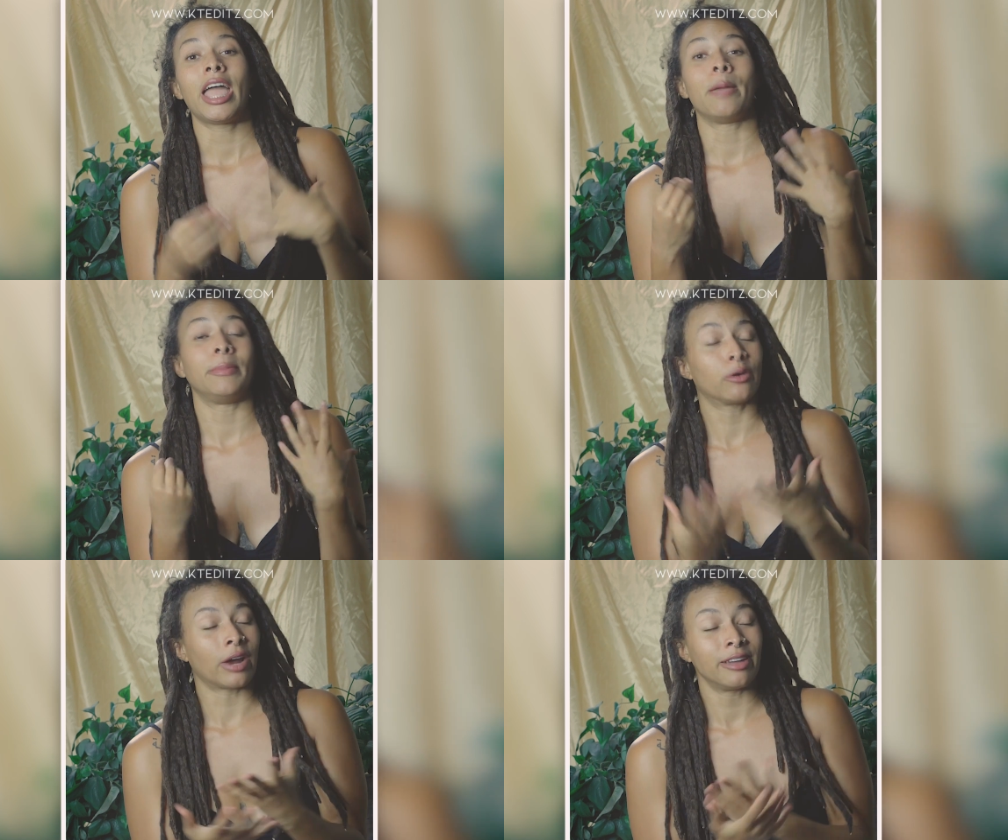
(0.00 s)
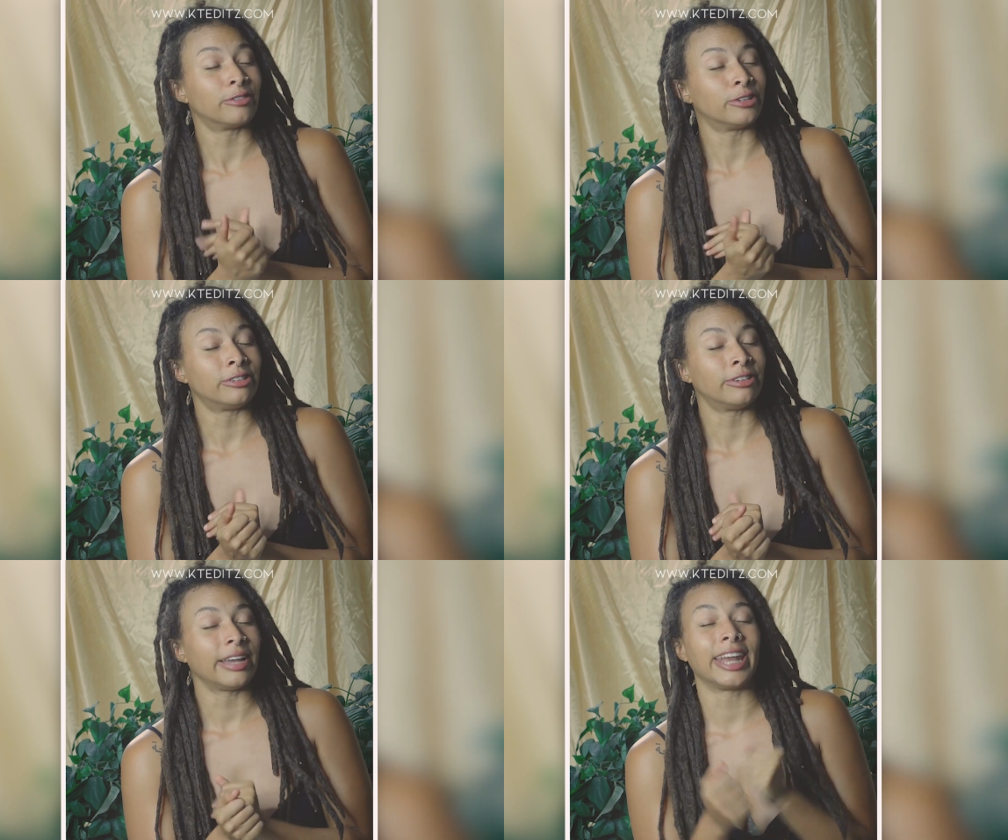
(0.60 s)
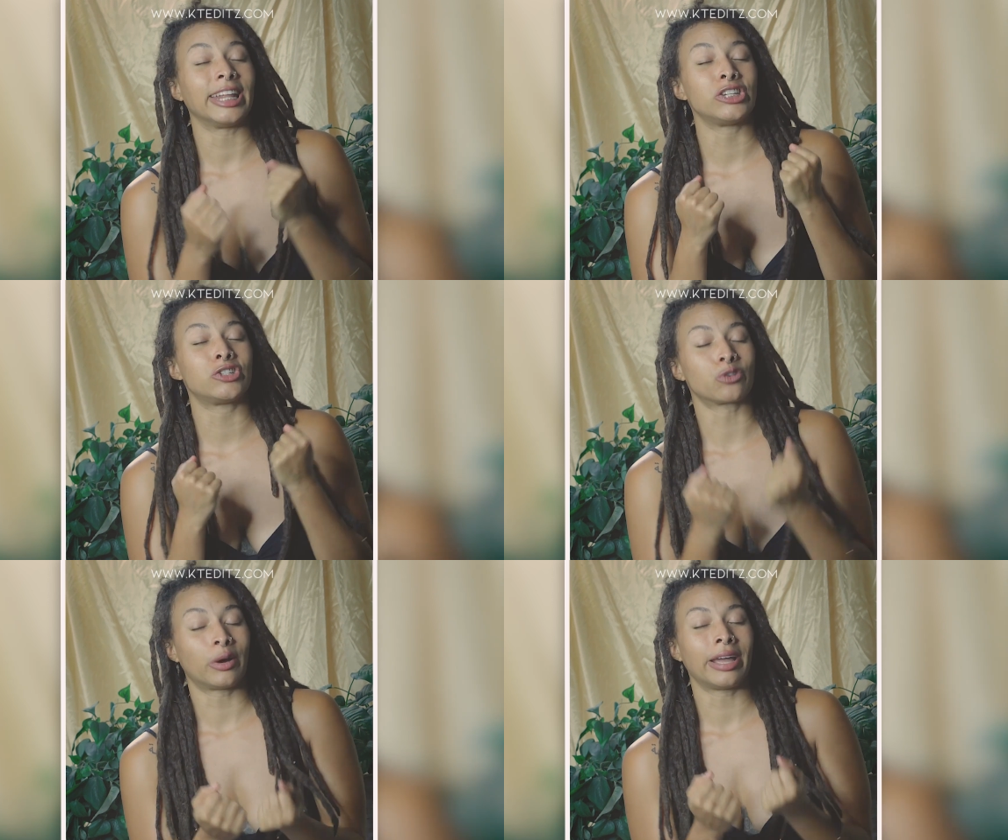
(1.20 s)
and be grateful and
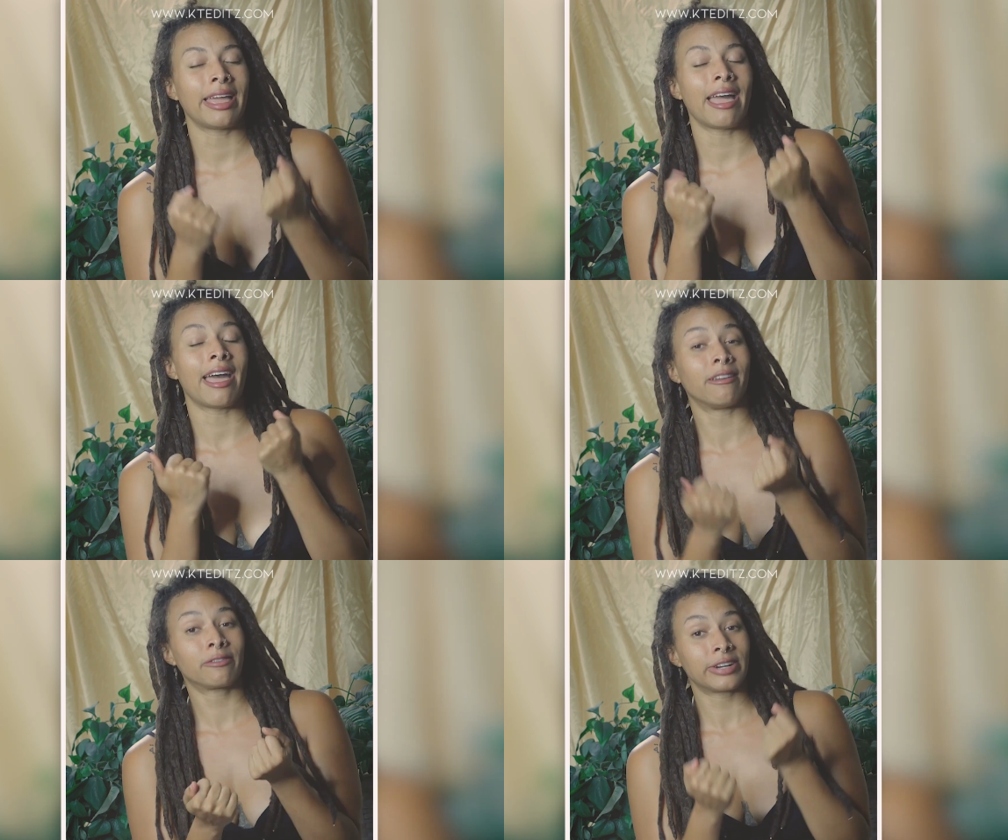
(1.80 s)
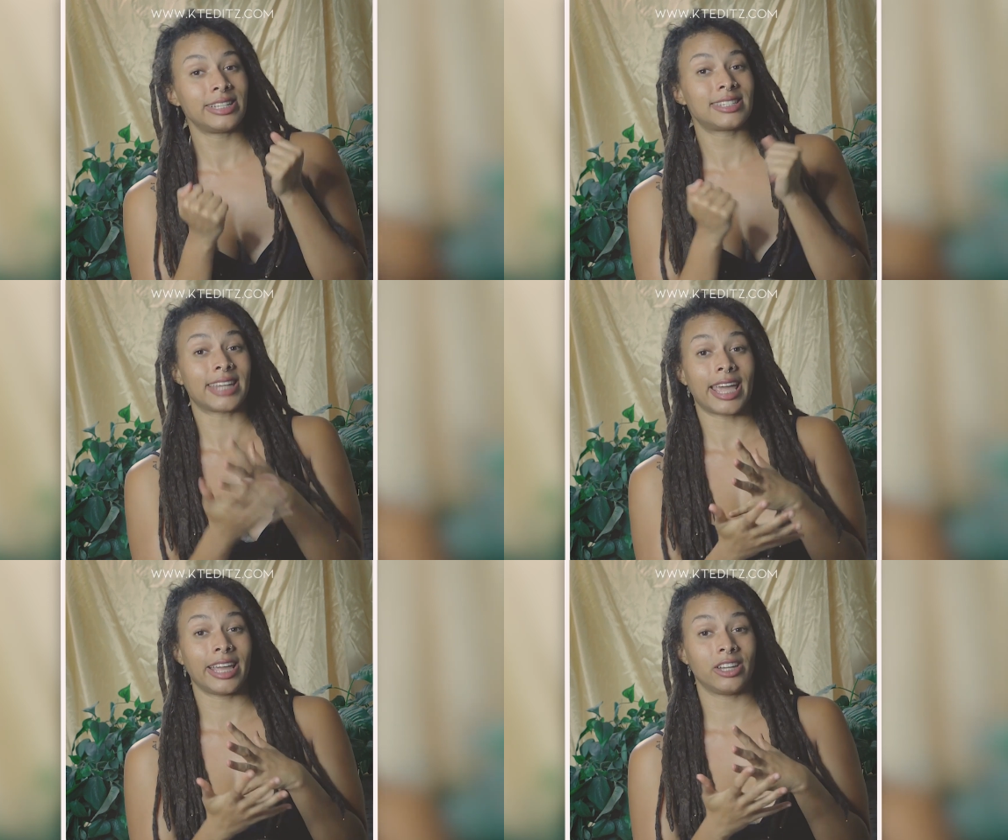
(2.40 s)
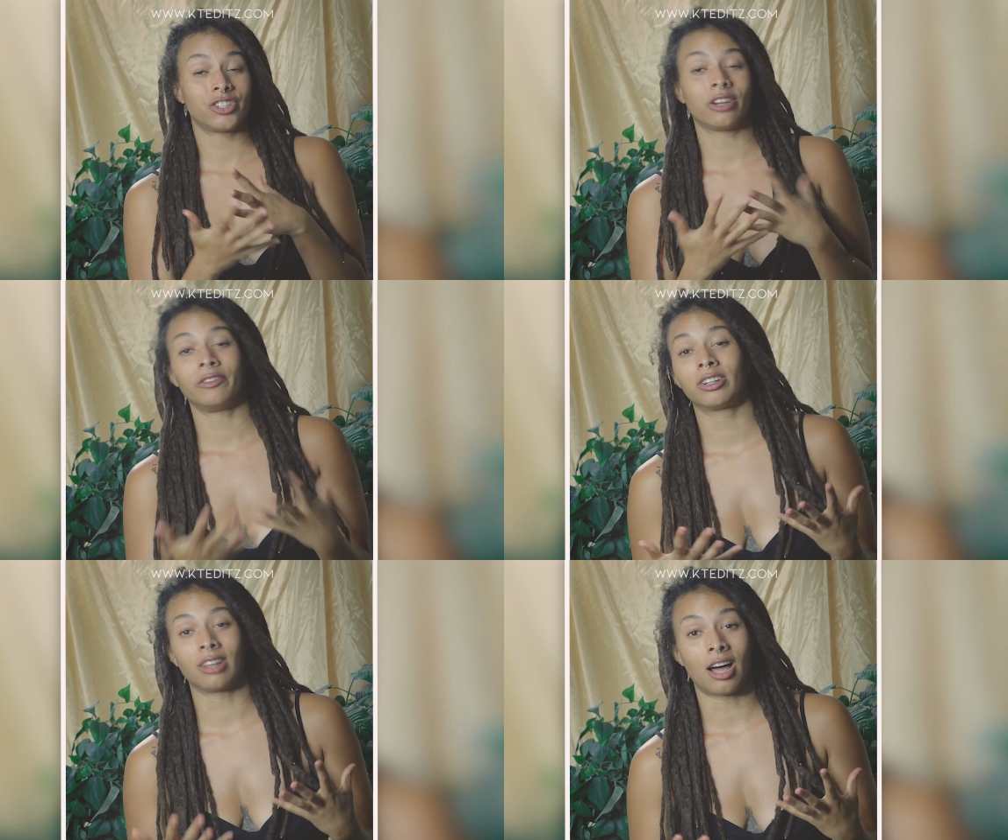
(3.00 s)
enjoy every stage
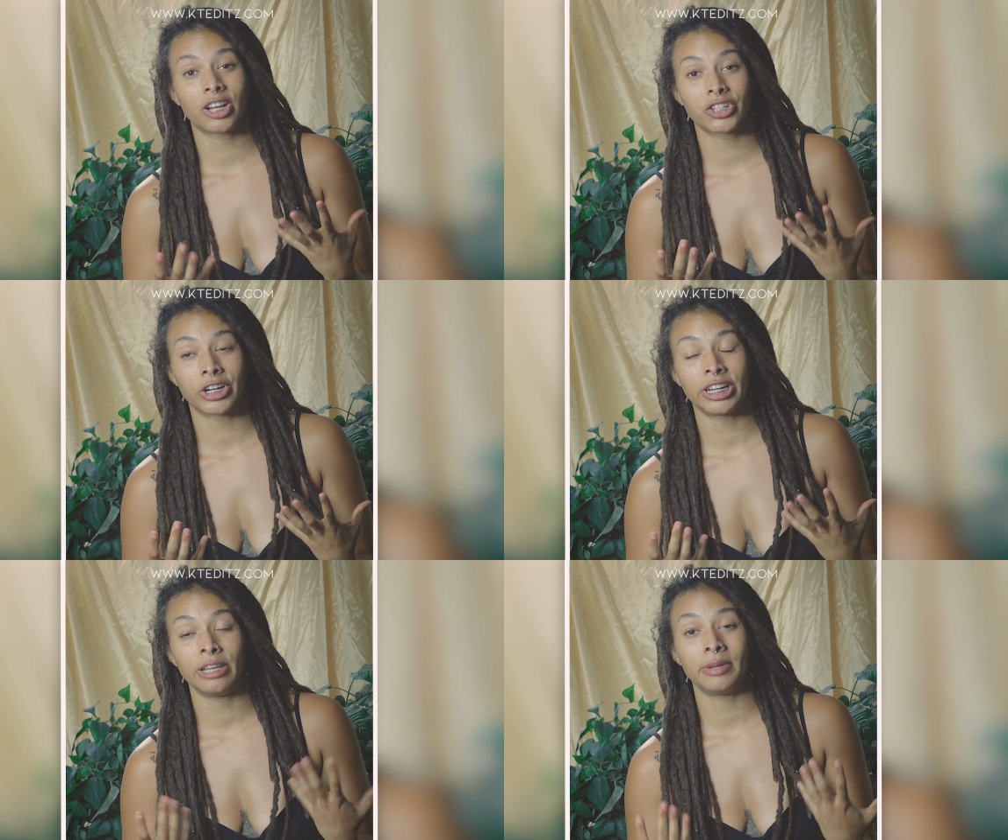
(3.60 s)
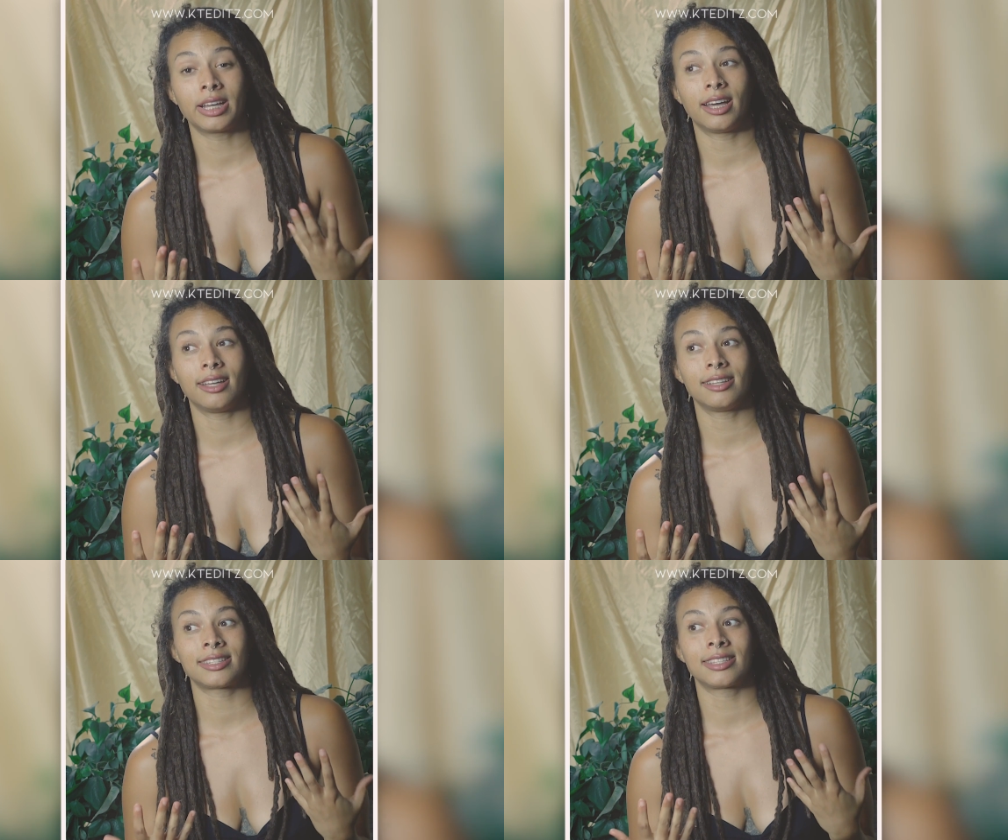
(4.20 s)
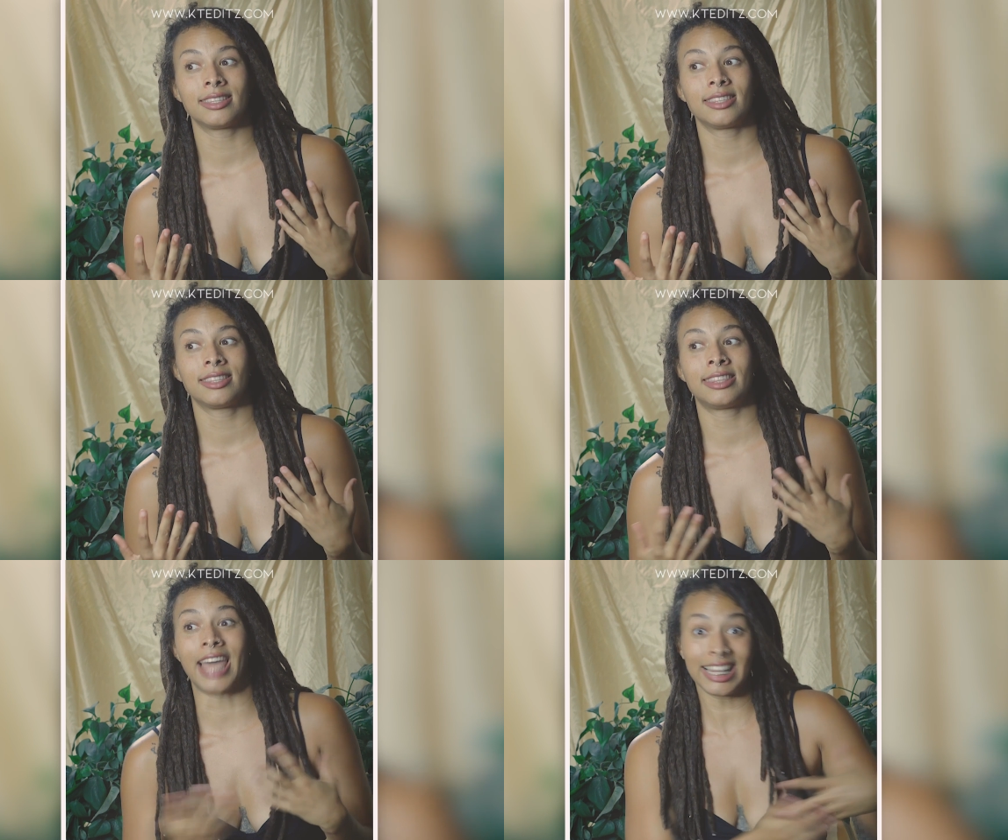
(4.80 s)
of your lock journey, because
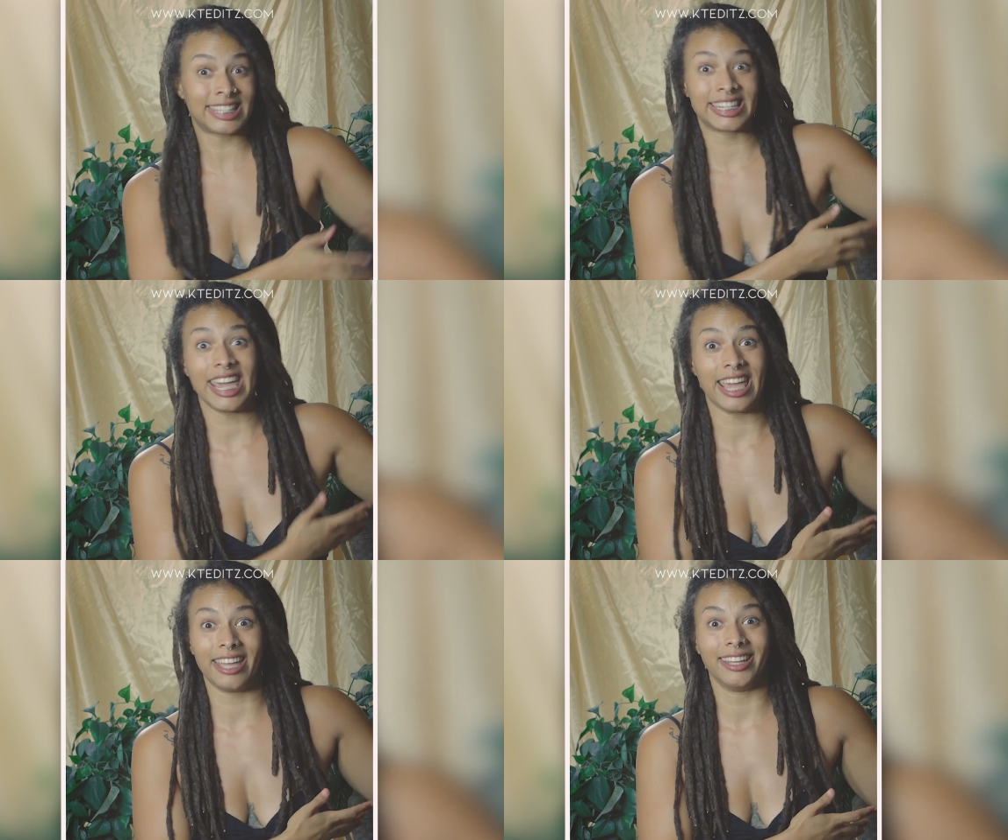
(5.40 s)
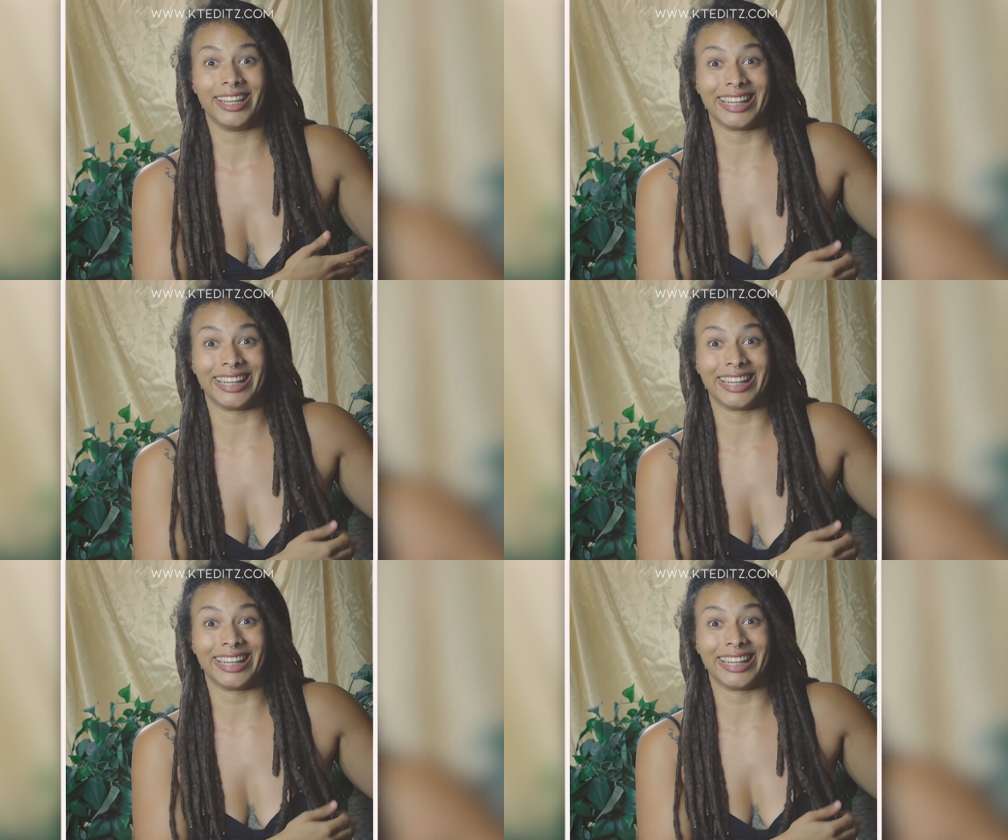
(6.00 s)
that's it.